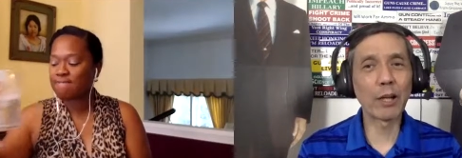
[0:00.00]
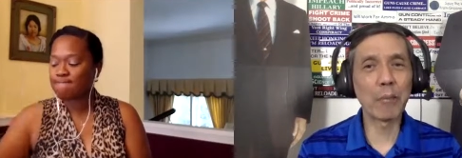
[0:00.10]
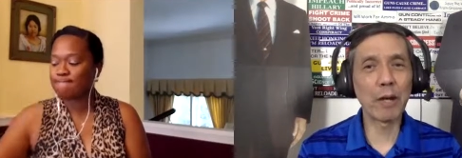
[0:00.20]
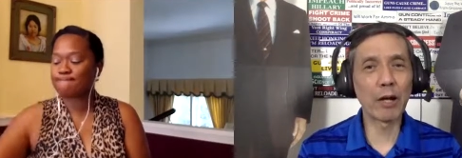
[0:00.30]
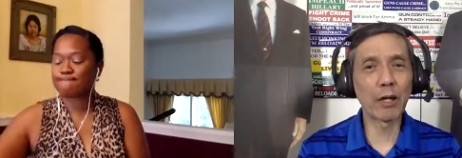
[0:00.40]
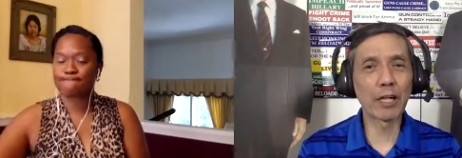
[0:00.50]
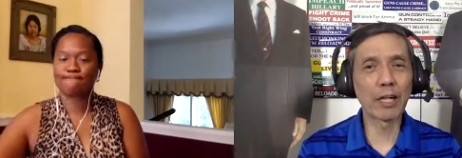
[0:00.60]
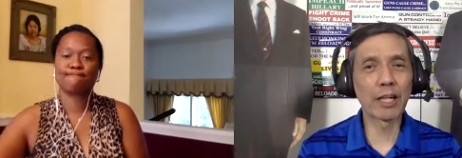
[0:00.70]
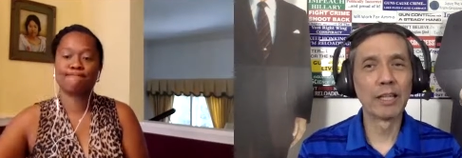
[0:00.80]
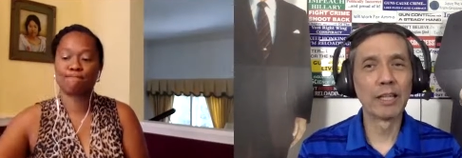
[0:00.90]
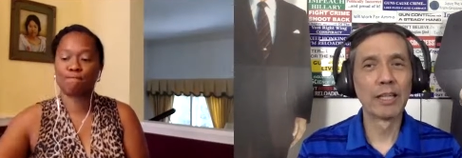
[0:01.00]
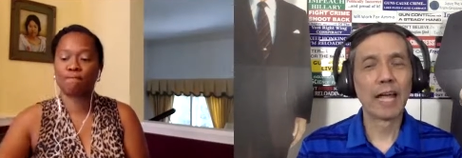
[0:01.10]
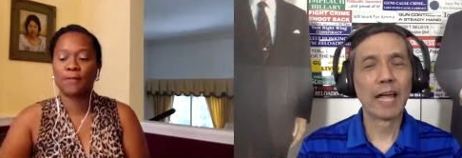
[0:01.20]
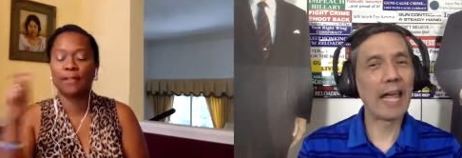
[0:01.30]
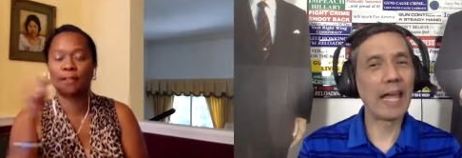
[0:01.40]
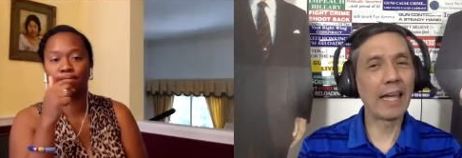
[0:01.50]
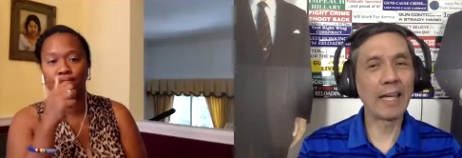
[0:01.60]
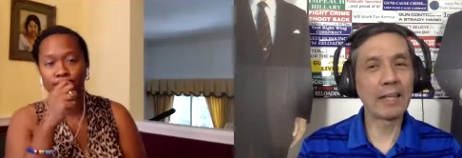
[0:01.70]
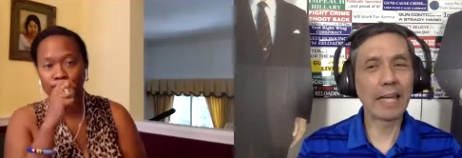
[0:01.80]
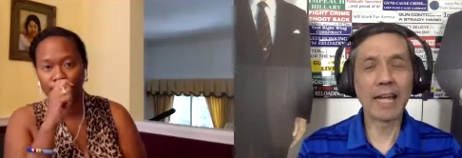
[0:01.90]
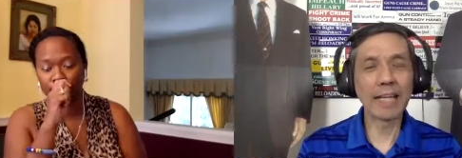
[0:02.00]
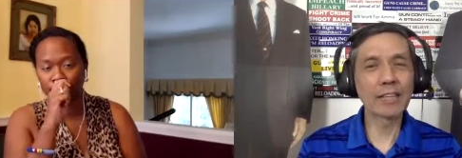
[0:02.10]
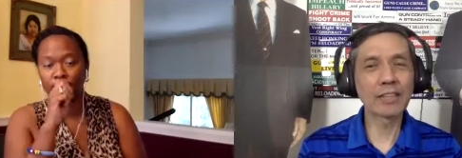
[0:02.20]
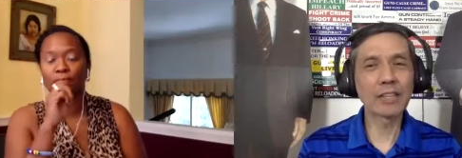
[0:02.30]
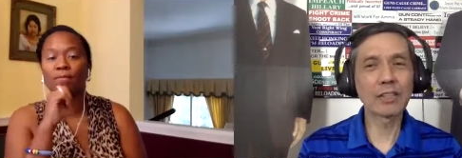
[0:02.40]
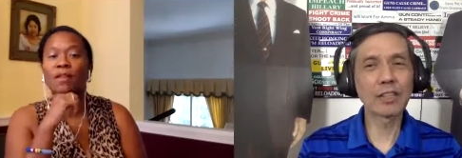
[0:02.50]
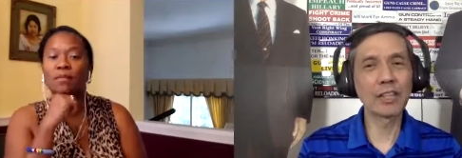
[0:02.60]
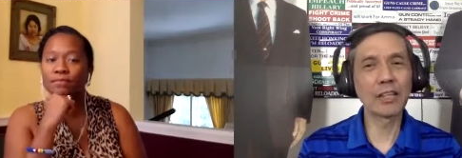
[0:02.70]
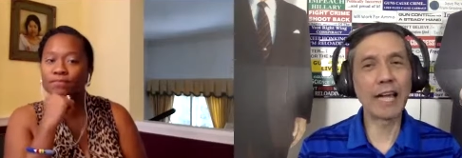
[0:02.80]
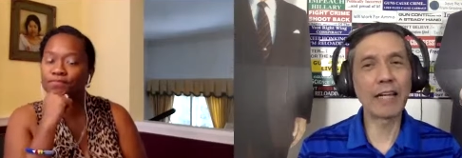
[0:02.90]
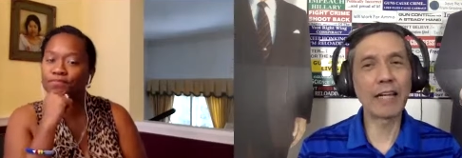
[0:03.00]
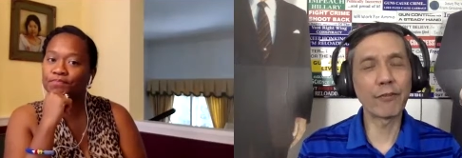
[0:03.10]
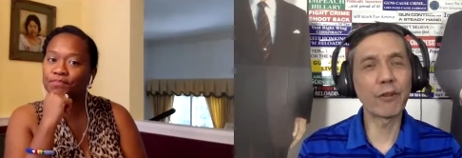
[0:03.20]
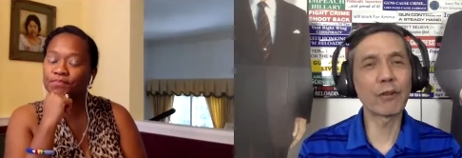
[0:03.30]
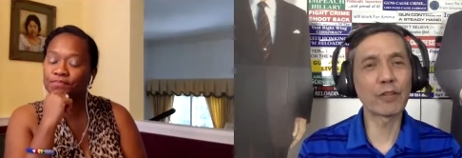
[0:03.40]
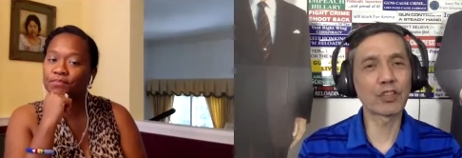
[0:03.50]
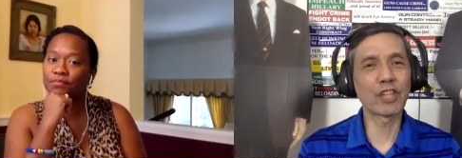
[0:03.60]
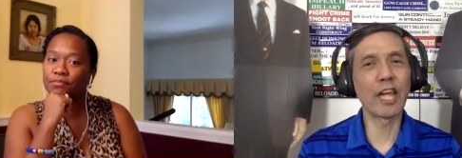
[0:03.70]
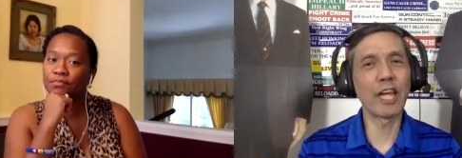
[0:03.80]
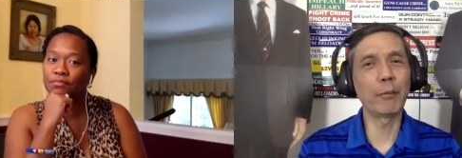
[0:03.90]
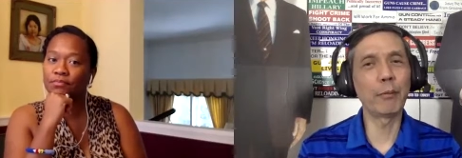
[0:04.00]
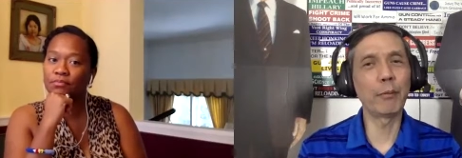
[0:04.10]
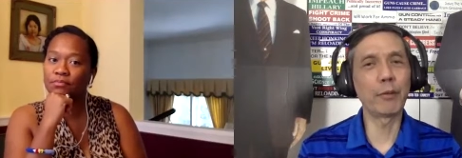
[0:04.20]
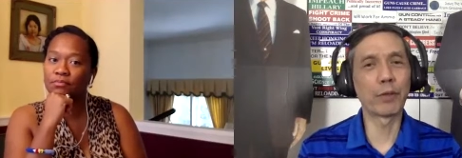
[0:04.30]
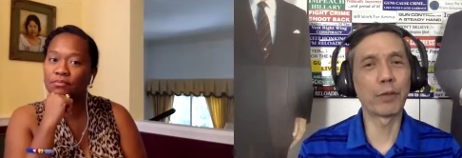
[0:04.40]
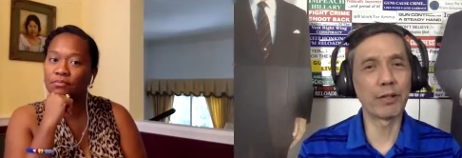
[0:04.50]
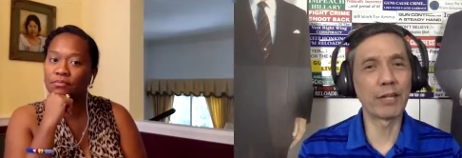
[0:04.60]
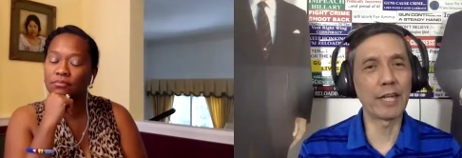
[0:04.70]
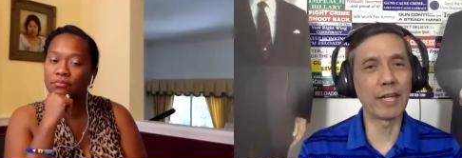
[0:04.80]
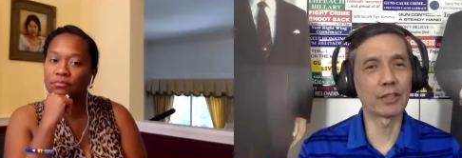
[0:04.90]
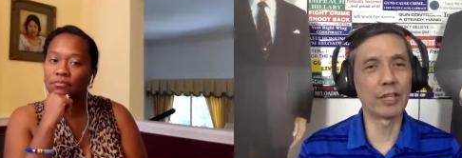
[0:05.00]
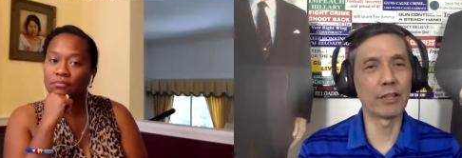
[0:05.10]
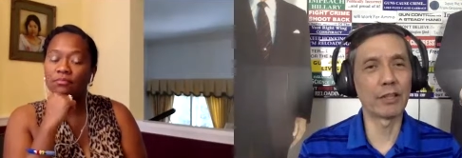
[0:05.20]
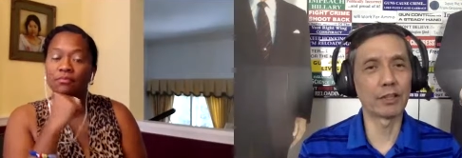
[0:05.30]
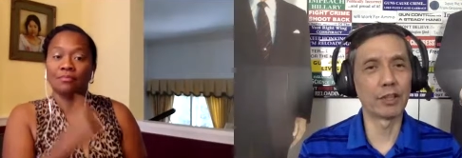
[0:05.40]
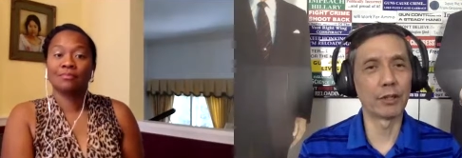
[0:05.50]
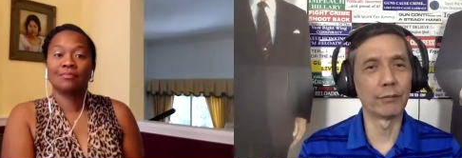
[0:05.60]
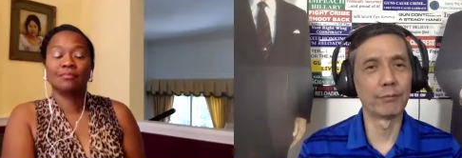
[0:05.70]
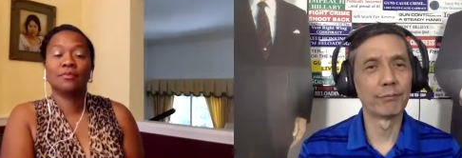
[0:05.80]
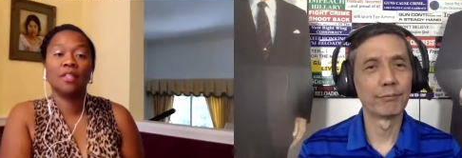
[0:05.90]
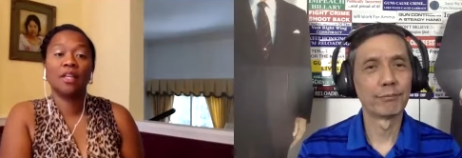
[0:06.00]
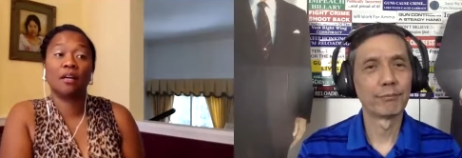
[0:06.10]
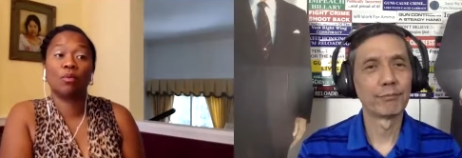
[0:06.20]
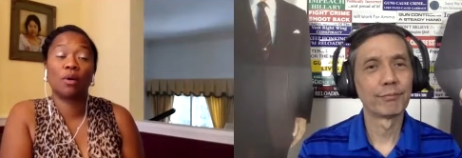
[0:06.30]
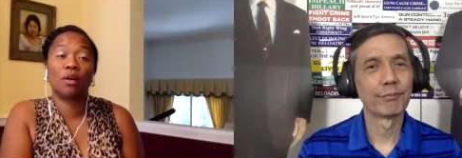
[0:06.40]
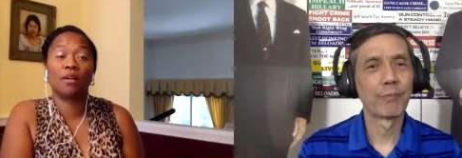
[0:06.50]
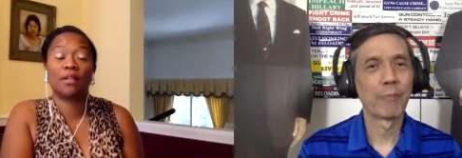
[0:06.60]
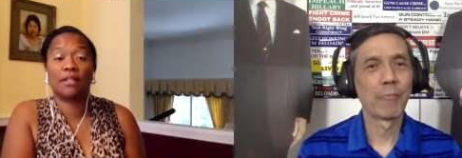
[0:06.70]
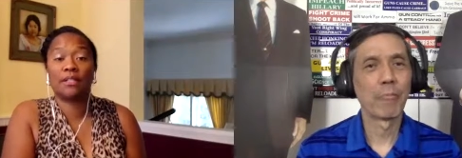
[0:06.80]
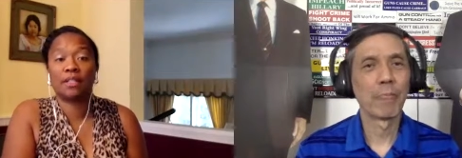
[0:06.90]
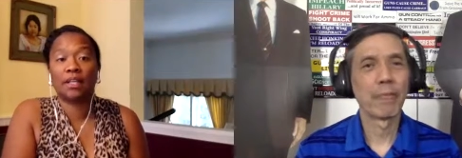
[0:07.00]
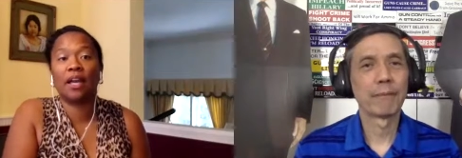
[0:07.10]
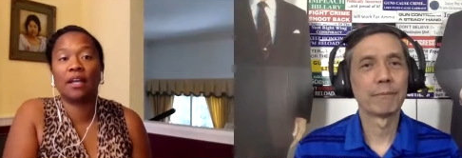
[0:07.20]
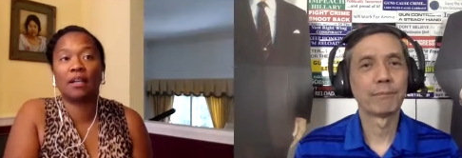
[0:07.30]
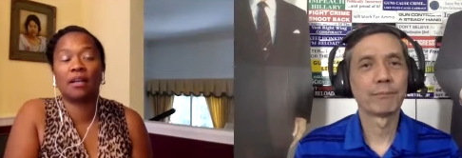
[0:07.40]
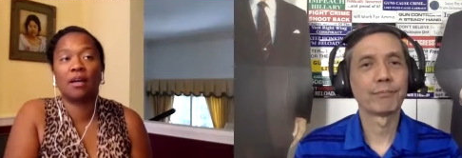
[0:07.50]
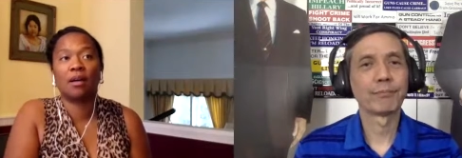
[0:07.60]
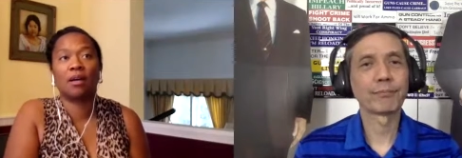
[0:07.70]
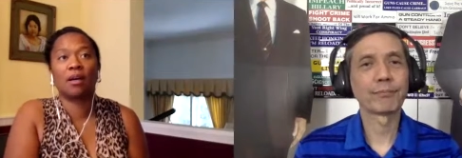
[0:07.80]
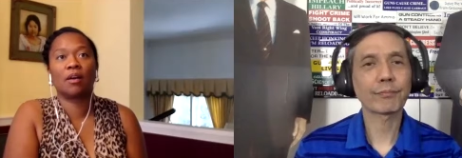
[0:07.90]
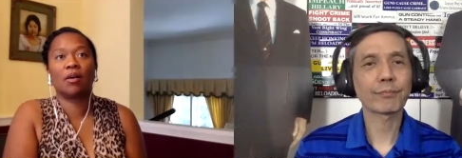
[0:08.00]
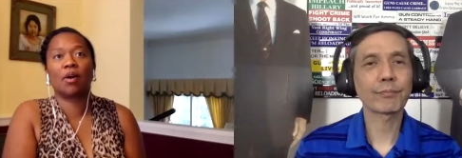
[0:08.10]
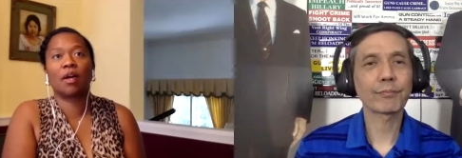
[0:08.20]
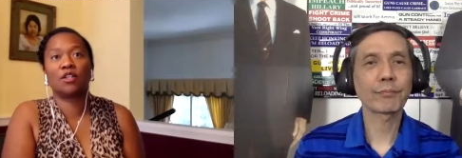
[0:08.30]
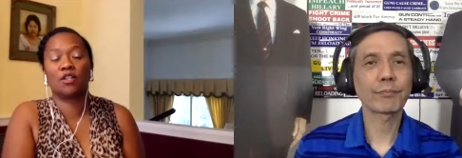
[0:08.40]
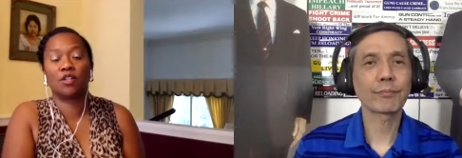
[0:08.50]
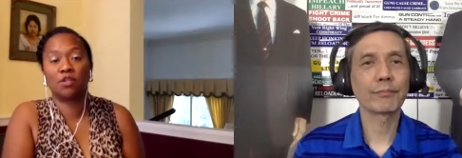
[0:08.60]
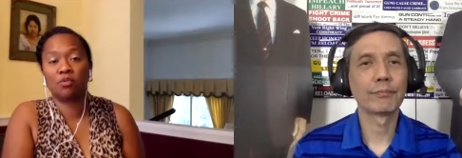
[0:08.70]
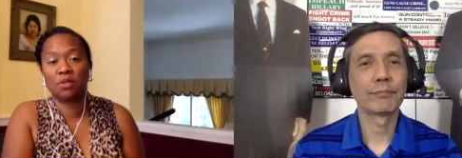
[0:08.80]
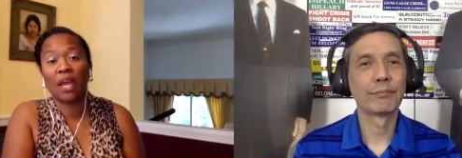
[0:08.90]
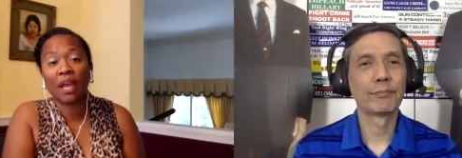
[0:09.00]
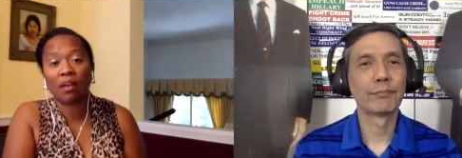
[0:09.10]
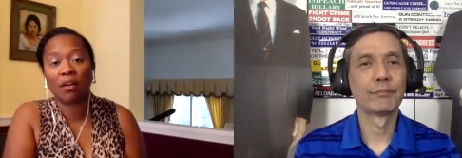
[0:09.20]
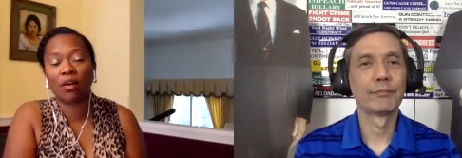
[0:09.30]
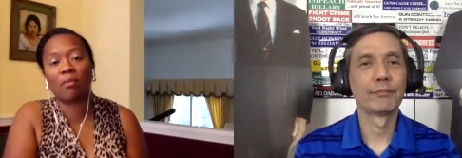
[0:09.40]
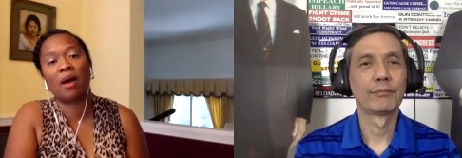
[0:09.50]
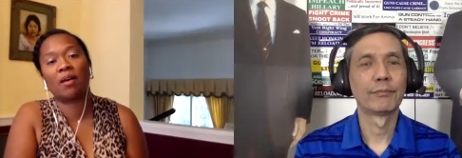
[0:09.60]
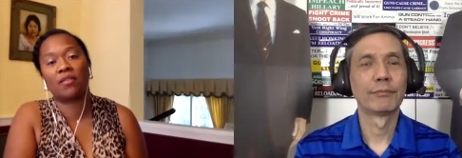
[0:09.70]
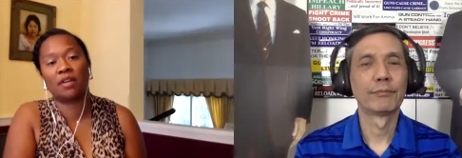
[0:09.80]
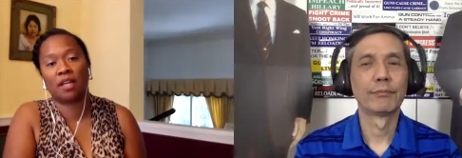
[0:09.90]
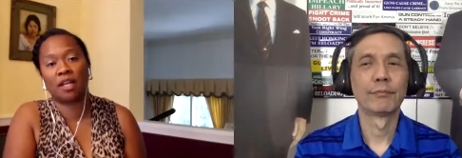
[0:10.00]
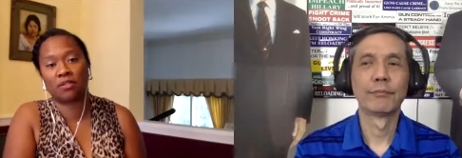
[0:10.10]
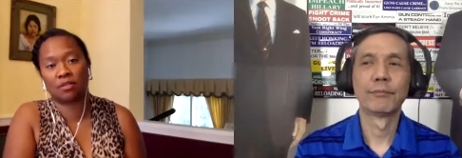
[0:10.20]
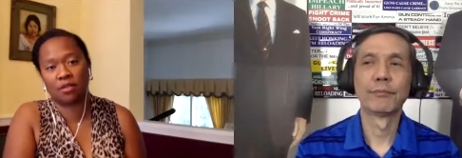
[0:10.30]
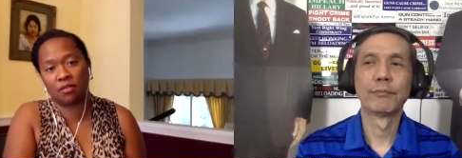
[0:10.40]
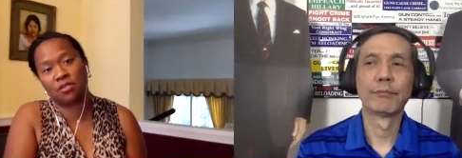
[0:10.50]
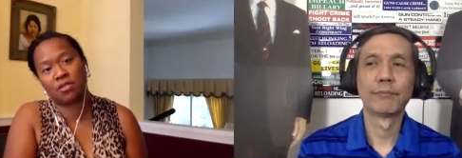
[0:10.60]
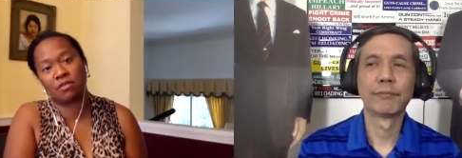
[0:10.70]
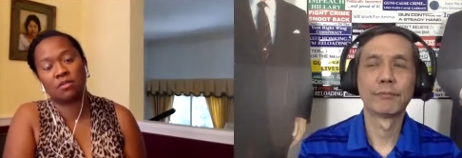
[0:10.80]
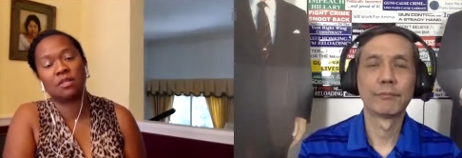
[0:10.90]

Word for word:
Speaker 1: America, mm-hmm. and and I just didn't see, I didn't feel the same with the DNC this year.
Speaker 2: Yeah, well, it's again, do you care about the electorate or don't you?